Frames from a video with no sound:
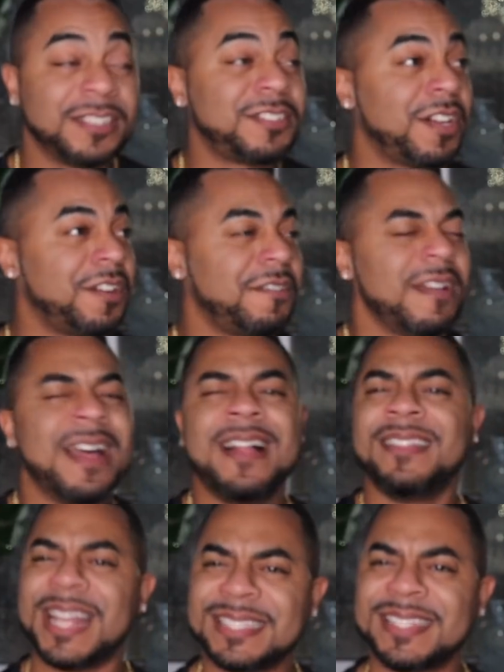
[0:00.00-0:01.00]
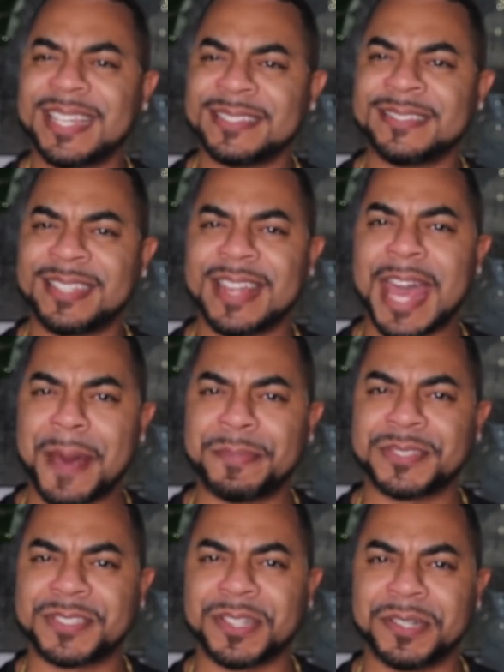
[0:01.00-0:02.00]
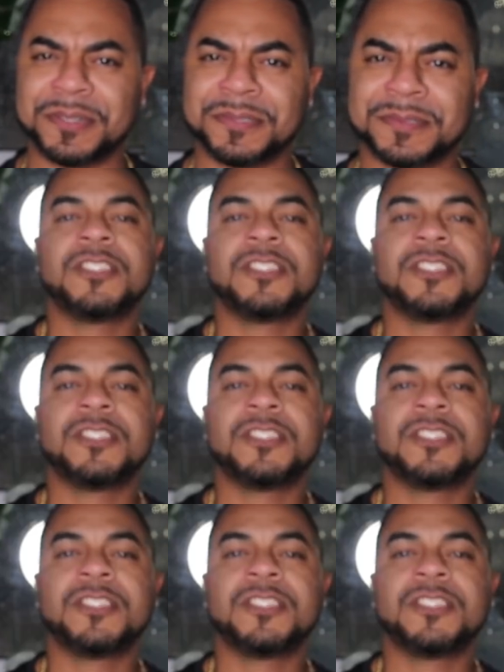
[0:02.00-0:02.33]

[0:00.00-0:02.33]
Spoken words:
So let's get into the episode.